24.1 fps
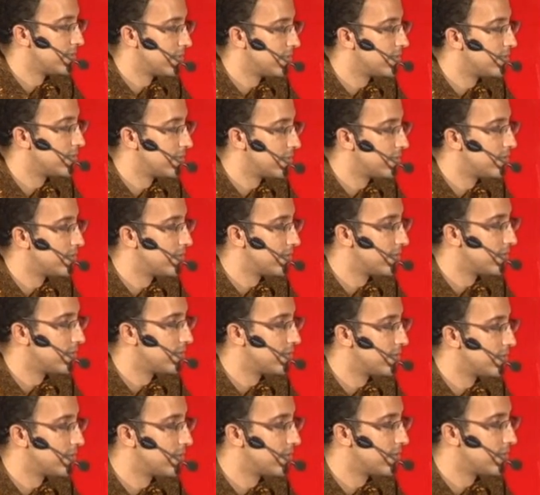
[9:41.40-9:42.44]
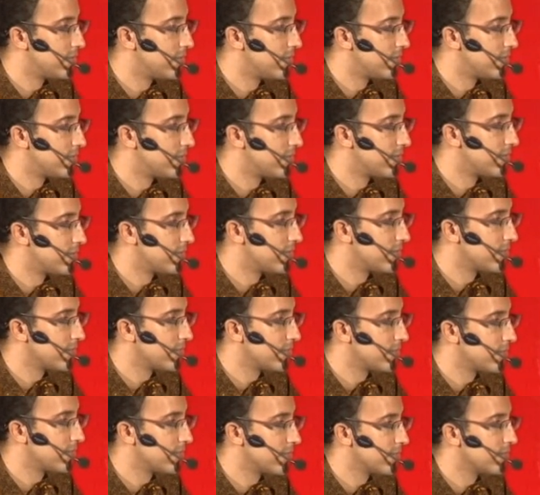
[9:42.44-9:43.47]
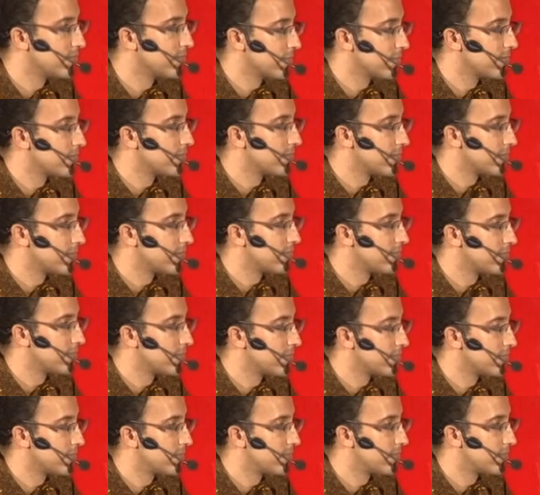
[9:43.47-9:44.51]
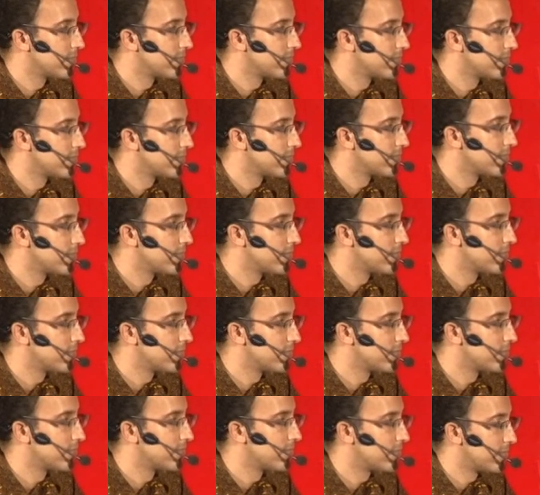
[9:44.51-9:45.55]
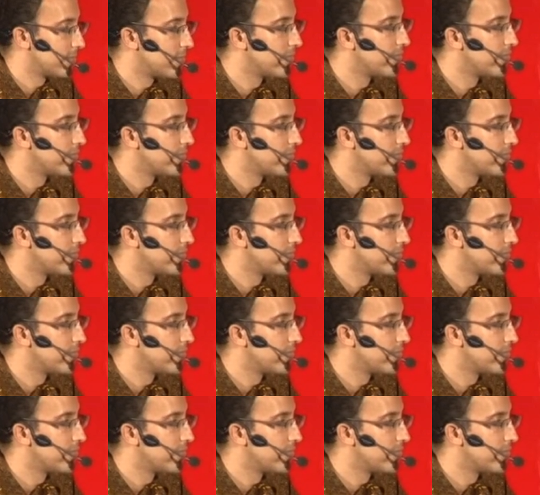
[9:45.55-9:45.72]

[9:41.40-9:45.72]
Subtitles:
(not speaking)